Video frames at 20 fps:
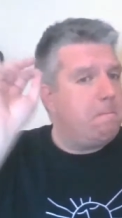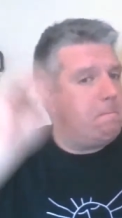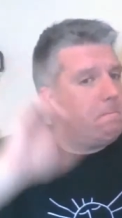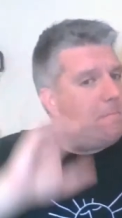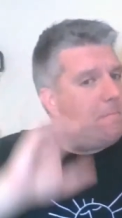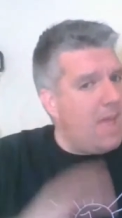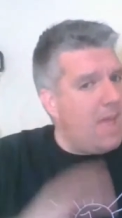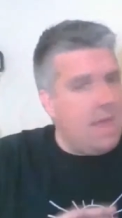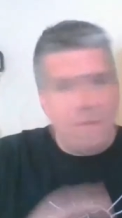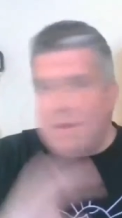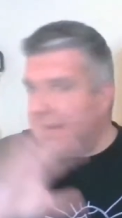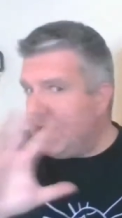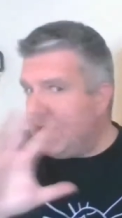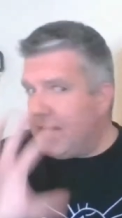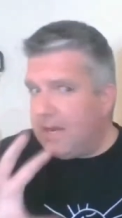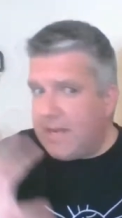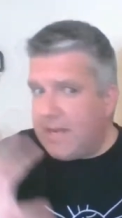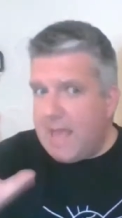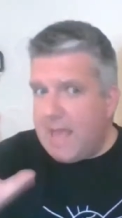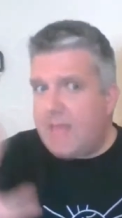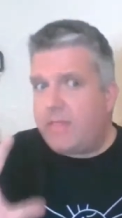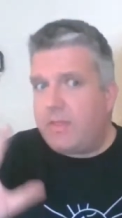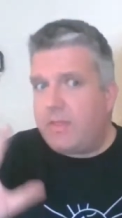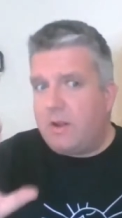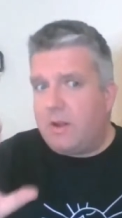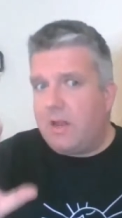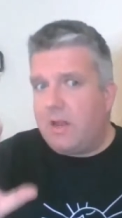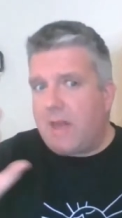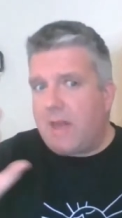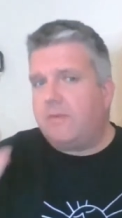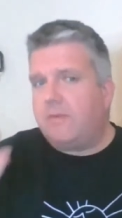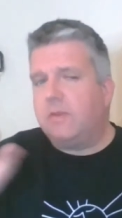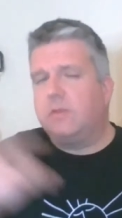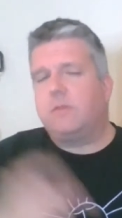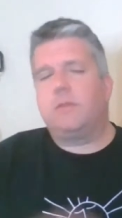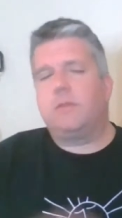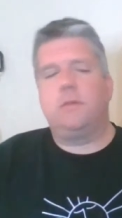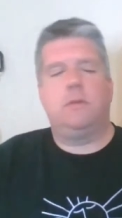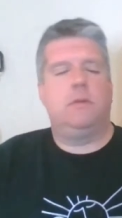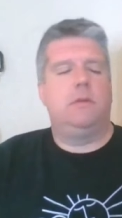Maybe didn't hit the
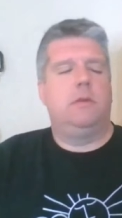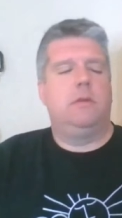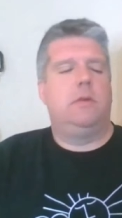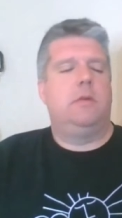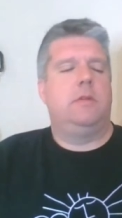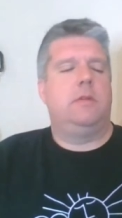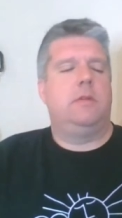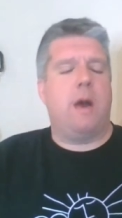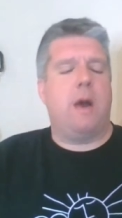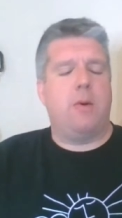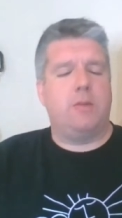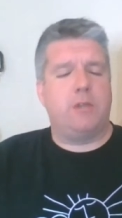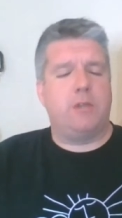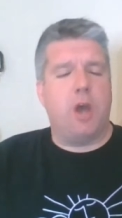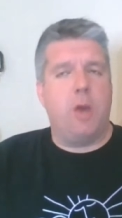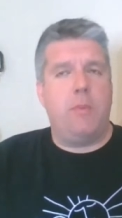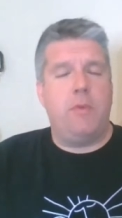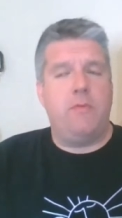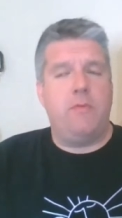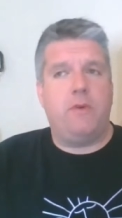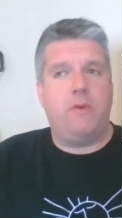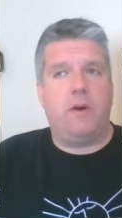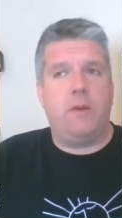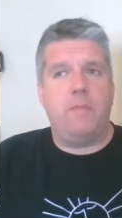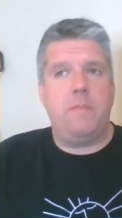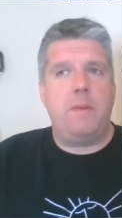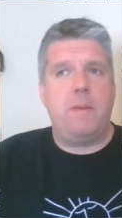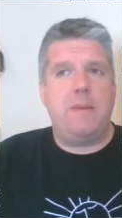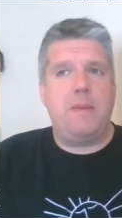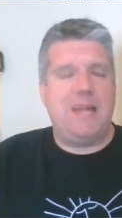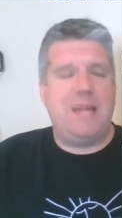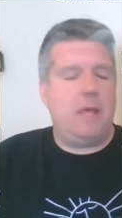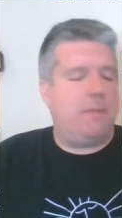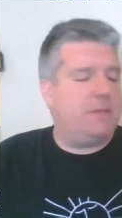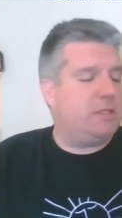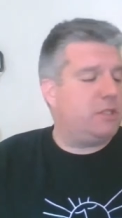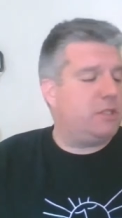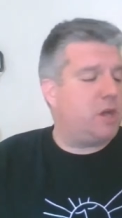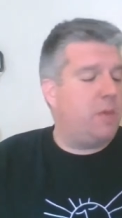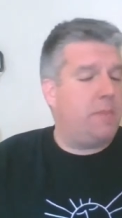levels that I was hoping for. Maybe a little
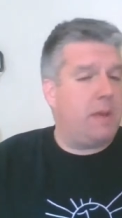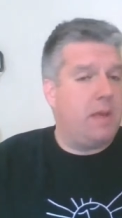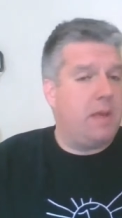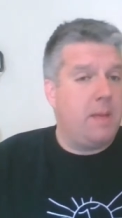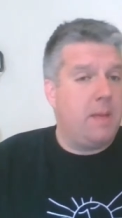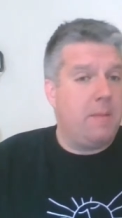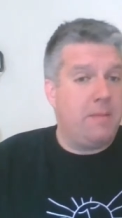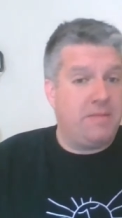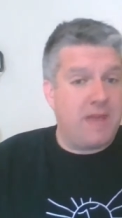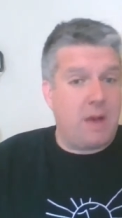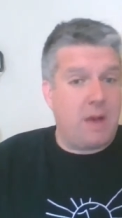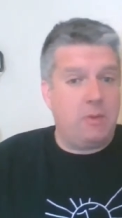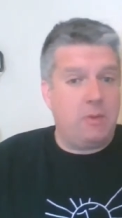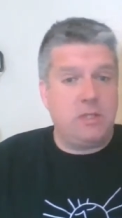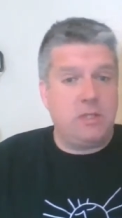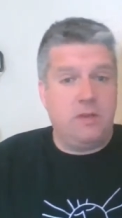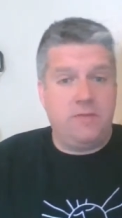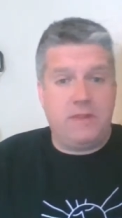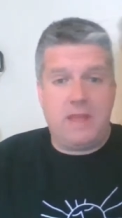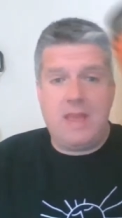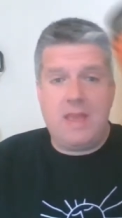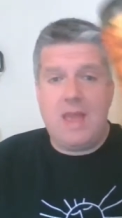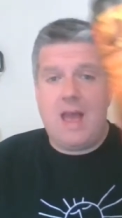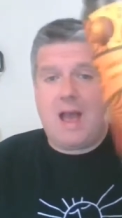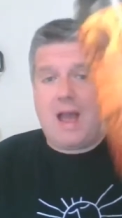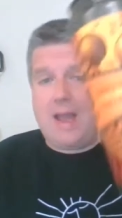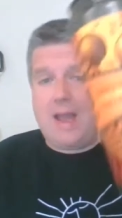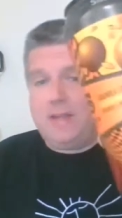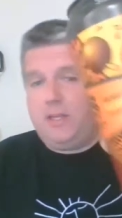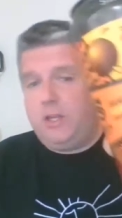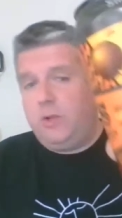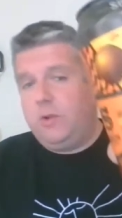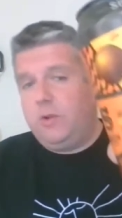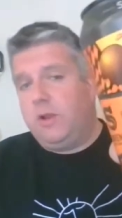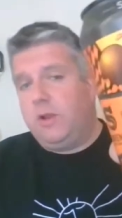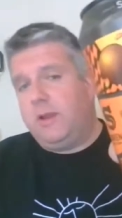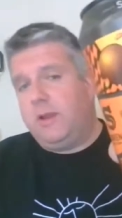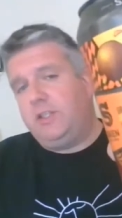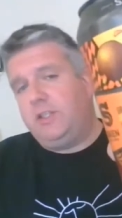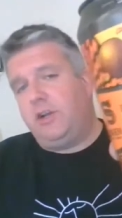bit soapy, but that was lovely. I do
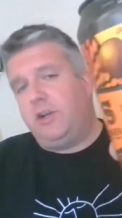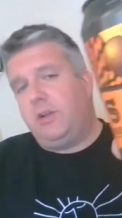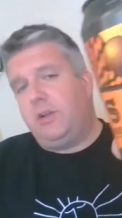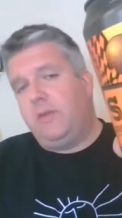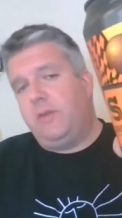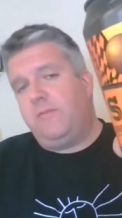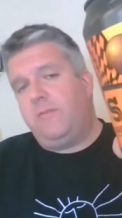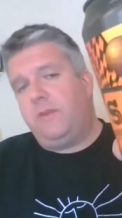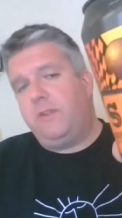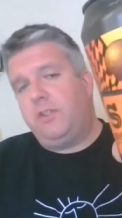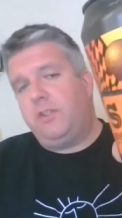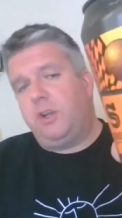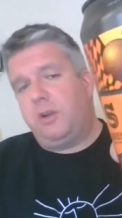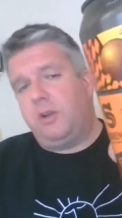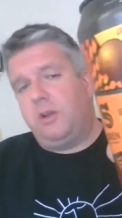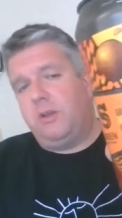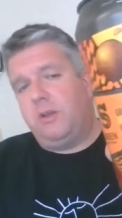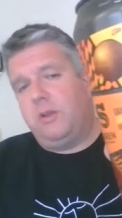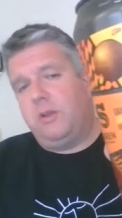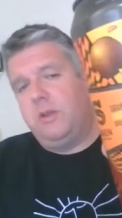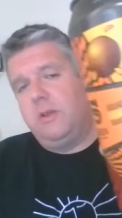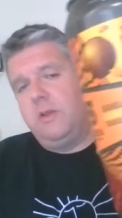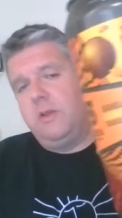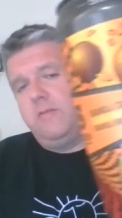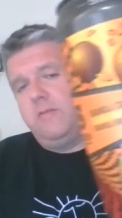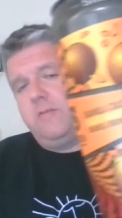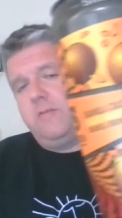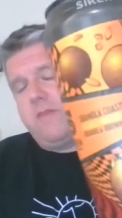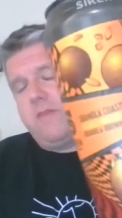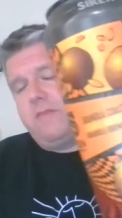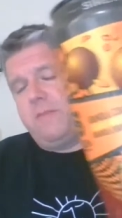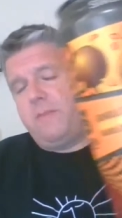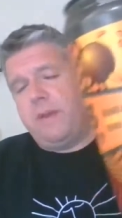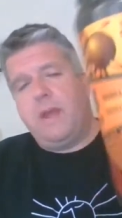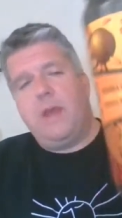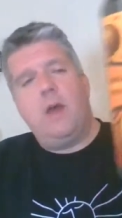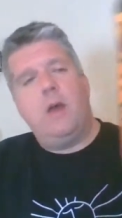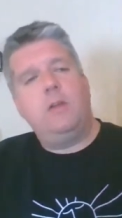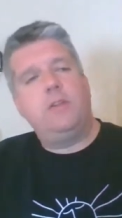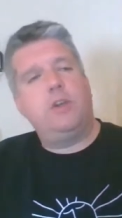not like chocolate orange flavored
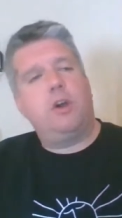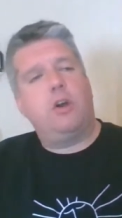beer.